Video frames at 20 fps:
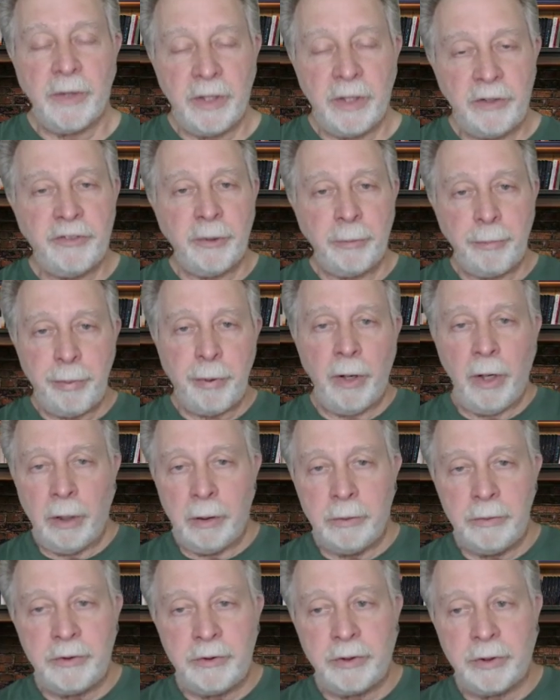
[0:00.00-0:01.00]
this
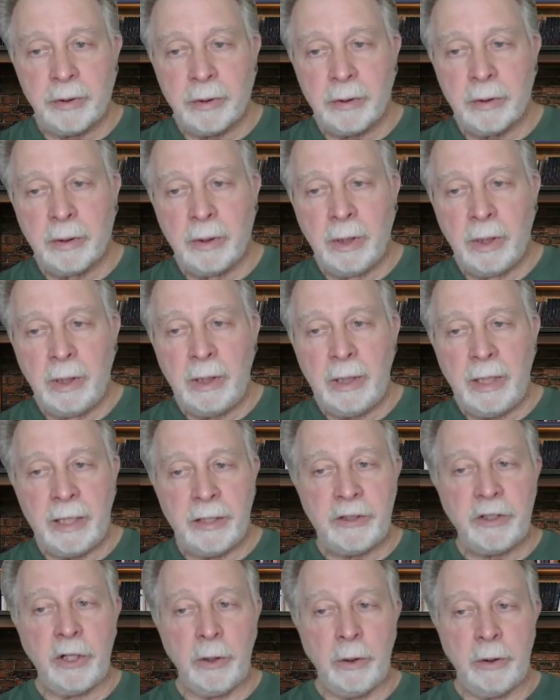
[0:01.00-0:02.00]
approach
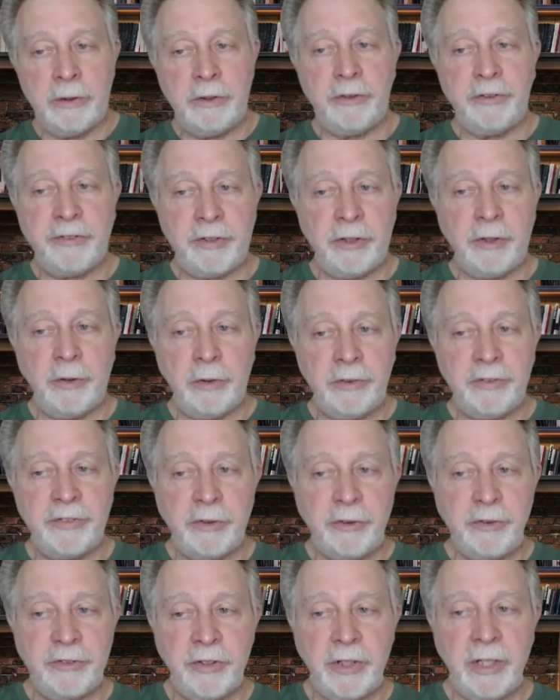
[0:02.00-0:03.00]
encourages students
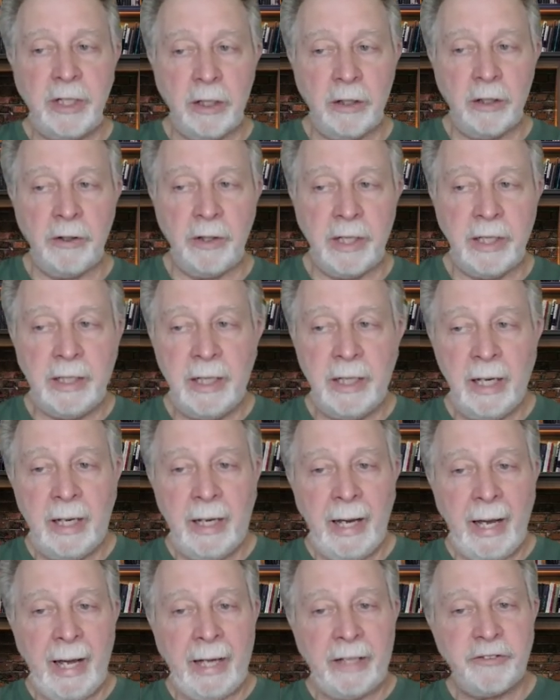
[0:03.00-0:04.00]
to see learning
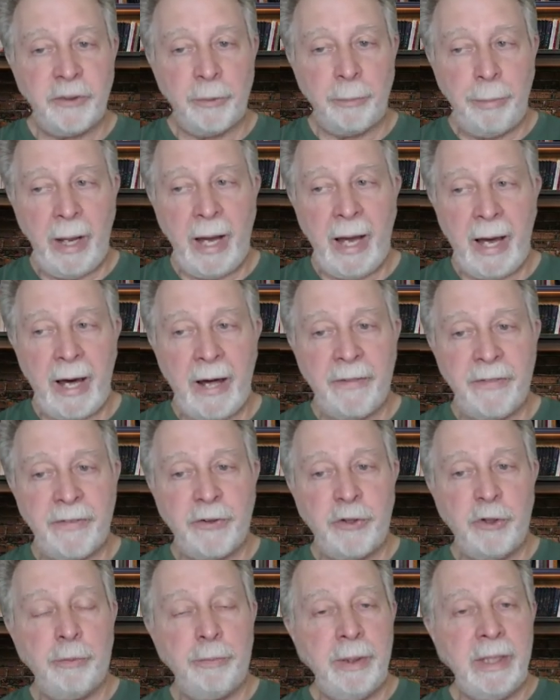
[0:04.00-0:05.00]
as a path
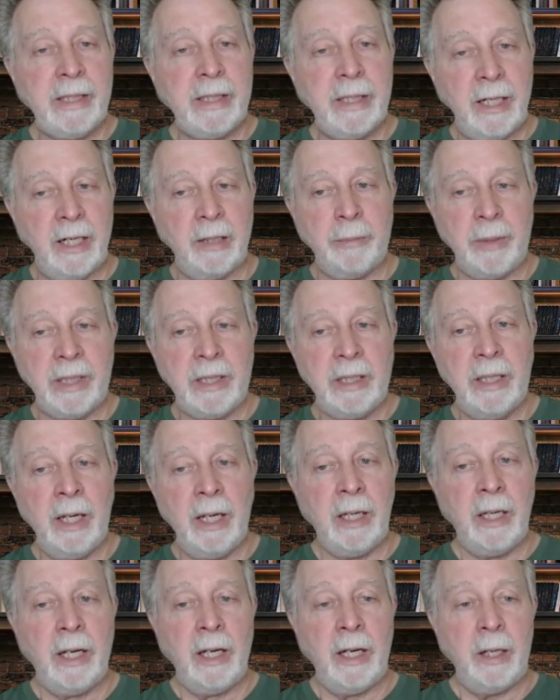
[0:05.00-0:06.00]
to becoming
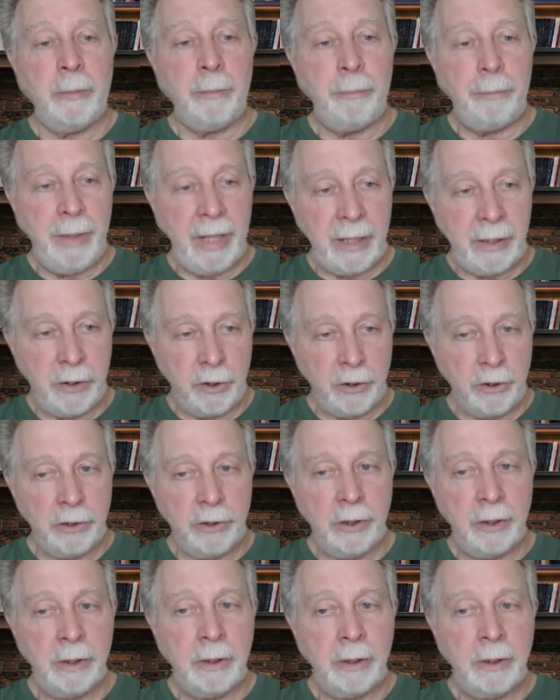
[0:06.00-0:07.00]

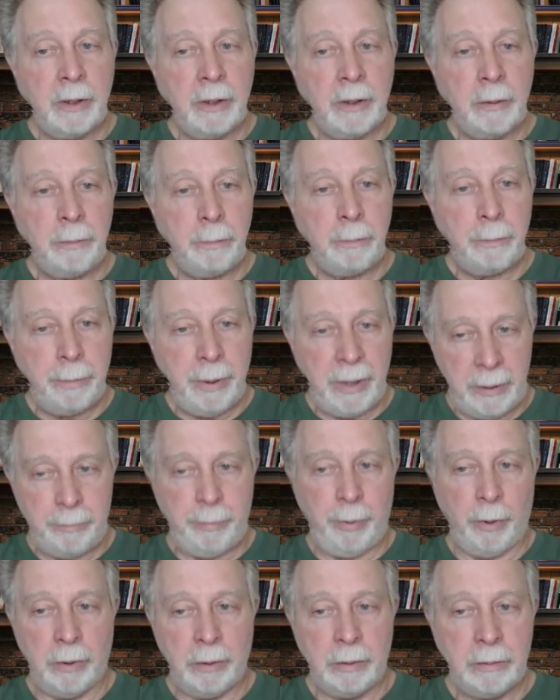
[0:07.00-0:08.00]
better
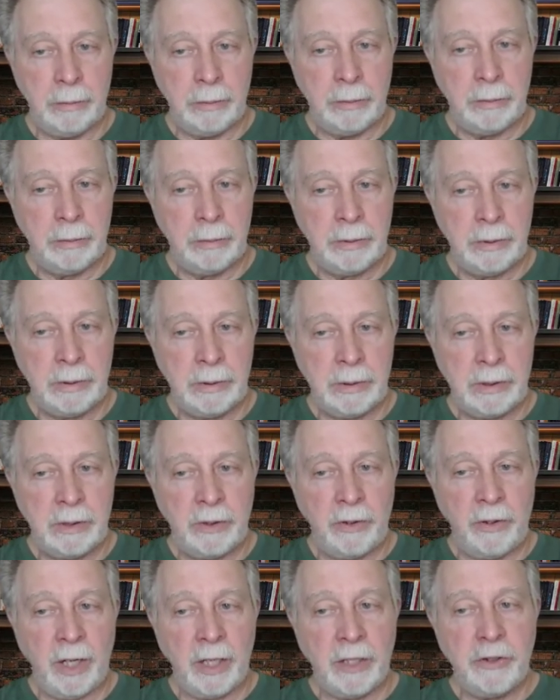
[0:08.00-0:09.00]
people,
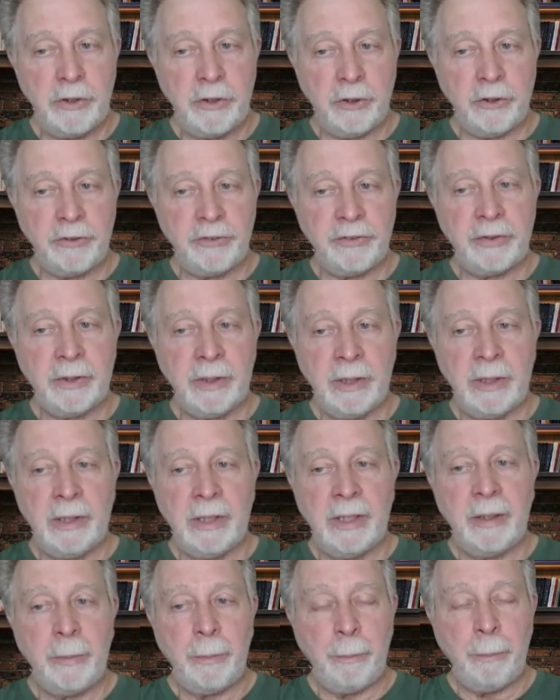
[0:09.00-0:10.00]
not just
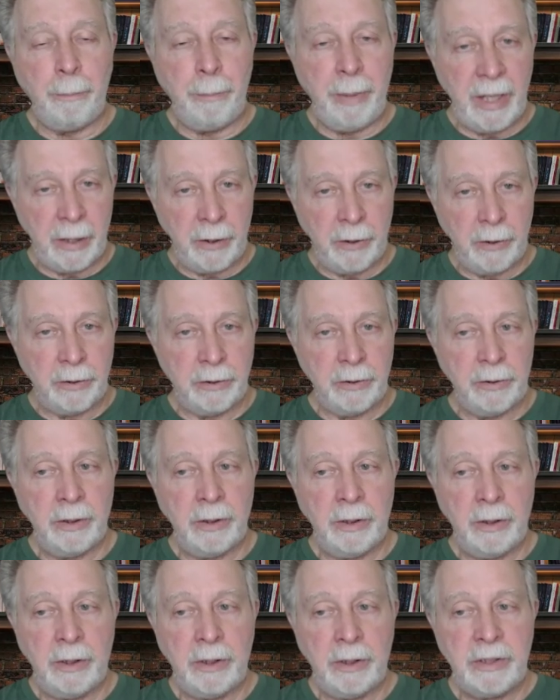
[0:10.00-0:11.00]
better
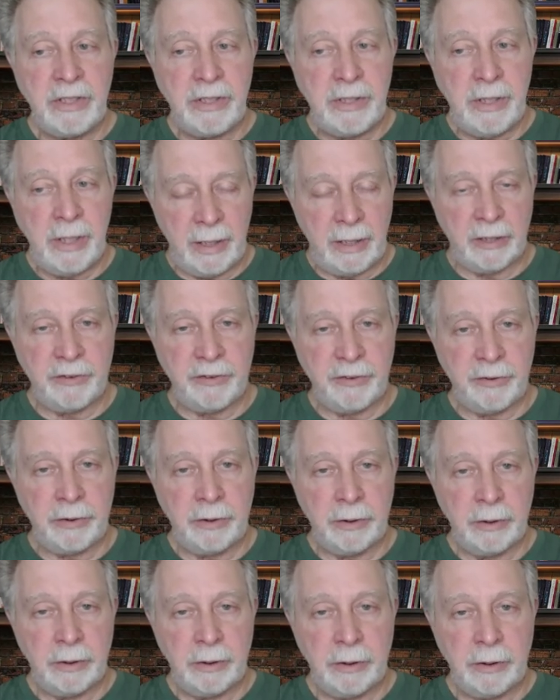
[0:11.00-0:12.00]

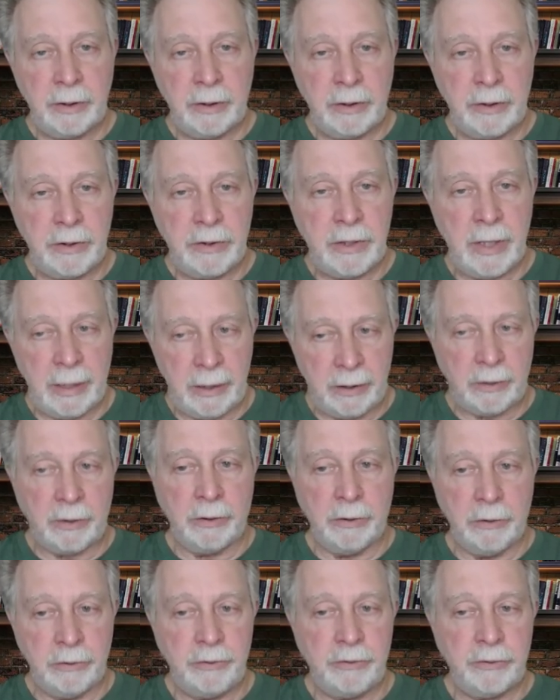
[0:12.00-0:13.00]
test
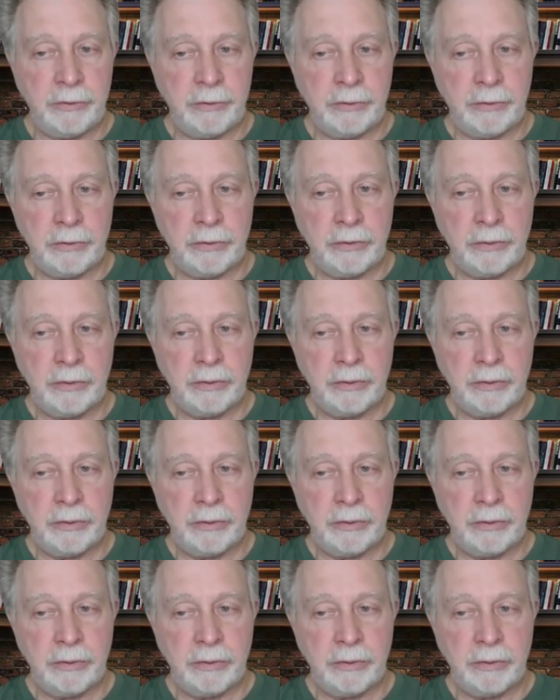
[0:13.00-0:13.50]
takers.